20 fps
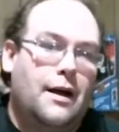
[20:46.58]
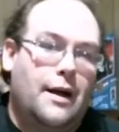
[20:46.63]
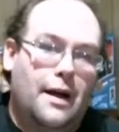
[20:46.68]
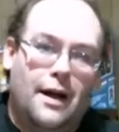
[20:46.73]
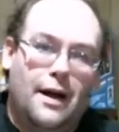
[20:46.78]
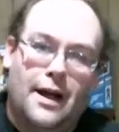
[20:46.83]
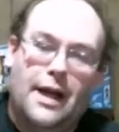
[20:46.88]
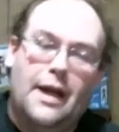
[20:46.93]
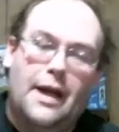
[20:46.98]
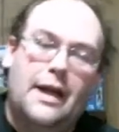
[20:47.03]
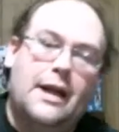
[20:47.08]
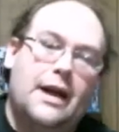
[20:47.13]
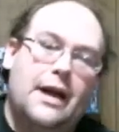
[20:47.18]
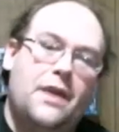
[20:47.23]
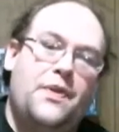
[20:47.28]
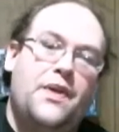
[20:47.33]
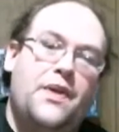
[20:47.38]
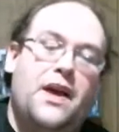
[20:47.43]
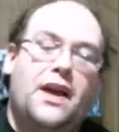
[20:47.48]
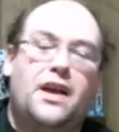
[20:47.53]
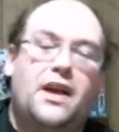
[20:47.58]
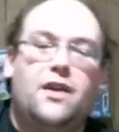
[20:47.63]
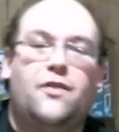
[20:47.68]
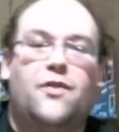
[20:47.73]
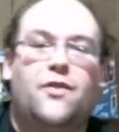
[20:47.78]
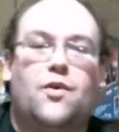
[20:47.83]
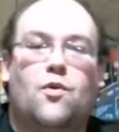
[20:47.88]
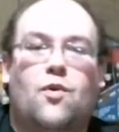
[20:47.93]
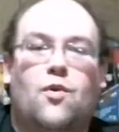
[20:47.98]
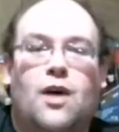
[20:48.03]
Again, I thank you
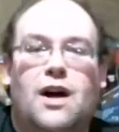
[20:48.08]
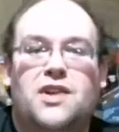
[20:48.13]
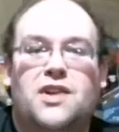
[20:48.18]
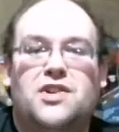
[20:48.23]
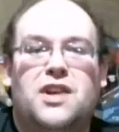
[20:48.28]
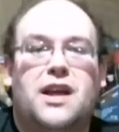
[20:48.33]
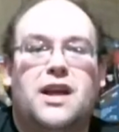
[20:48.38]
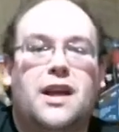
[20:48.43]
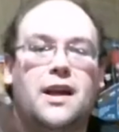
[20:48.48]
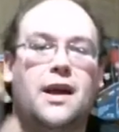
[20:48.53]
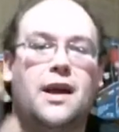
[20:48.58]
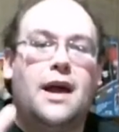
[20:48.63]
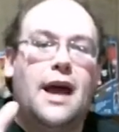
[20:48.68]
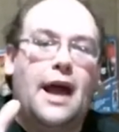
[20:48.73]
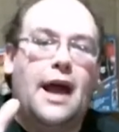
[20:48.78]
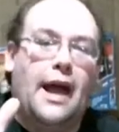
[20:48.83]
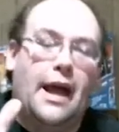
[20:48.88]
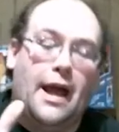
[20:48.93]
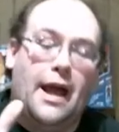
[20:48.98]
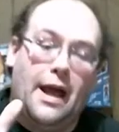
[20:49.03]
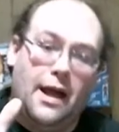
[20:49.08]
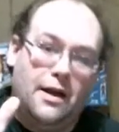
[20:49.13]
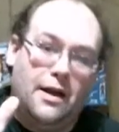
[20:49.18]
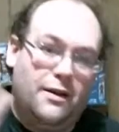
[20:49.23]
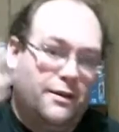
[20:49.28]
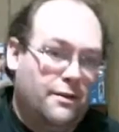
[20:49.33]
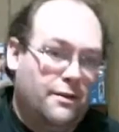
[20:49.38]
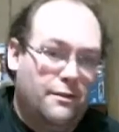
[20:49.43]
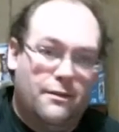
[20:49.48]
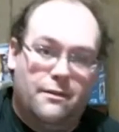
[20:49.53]
for watching,
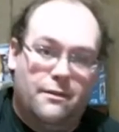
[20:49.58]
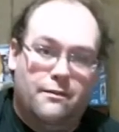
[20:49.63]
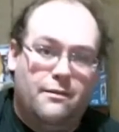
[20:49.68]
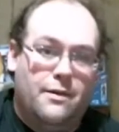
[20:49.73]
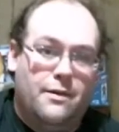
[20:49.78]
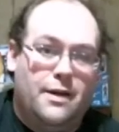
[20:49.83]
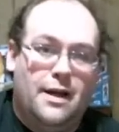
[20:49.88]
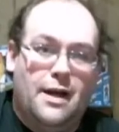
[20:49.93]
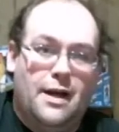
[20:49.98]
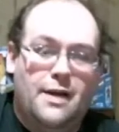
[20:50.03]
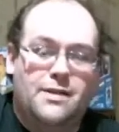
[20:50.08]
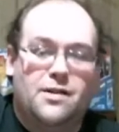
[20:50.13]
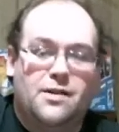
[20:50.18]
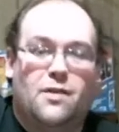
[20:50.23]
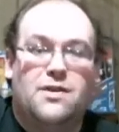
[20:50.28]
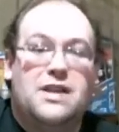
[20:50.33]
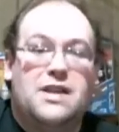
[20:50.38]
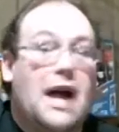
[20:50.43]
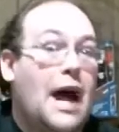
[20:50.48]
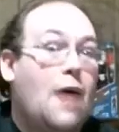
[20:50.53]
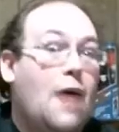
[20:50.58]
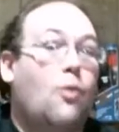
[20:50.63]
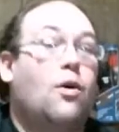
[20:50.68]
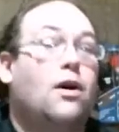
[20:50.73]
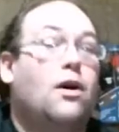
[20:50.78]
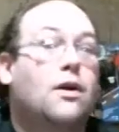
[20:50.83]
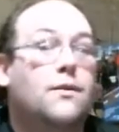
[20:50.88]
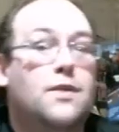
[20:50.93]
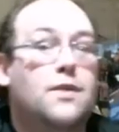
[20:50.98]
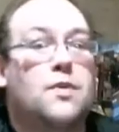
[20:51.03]
and as always, I
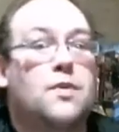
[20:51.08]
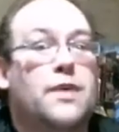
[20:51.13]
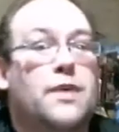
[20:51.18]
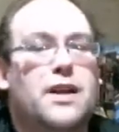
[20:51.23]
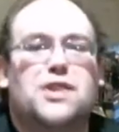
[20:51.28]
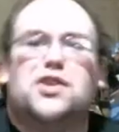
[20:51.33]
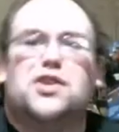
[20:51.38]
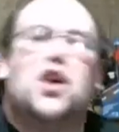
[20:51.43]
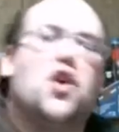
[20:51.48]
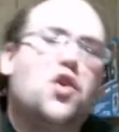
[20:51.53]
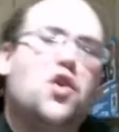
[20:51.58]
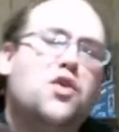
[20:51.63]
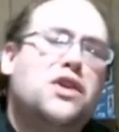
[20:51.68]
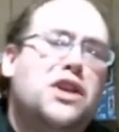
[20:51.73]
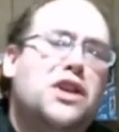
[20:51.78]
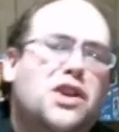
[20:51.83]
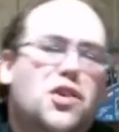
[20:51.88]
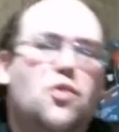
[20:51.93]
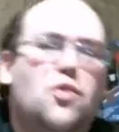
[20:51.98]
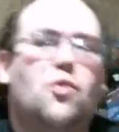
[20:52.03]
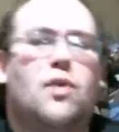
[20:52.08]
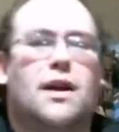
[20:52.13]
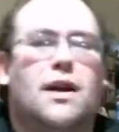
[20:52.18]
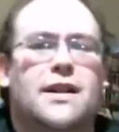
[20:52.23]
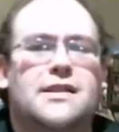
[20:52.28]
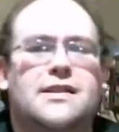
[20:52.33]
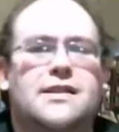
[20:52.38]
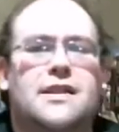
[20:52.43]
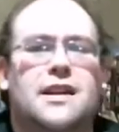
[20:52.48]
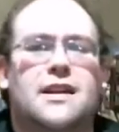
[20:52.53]
welcome your opinions. Who do you want
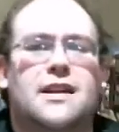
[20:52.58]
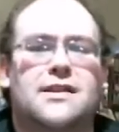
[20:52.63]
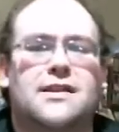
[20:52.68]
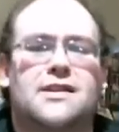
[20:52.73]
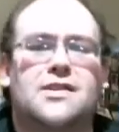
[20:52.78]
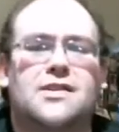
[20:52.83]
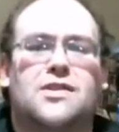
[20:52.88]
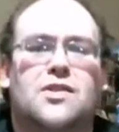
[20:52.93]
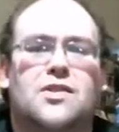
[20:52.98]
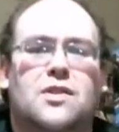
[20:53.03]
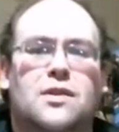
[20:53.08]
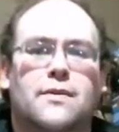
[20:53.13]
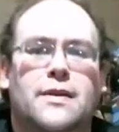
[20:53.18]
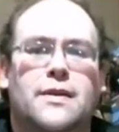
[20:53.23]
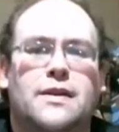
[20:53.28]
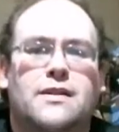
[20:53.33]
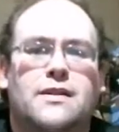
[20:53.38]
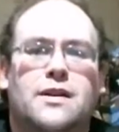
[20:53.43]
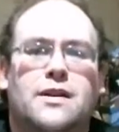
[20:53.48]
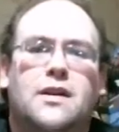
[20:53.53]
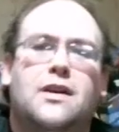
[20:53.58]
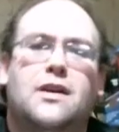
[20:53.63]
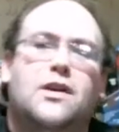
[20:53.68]
to see in this tournament?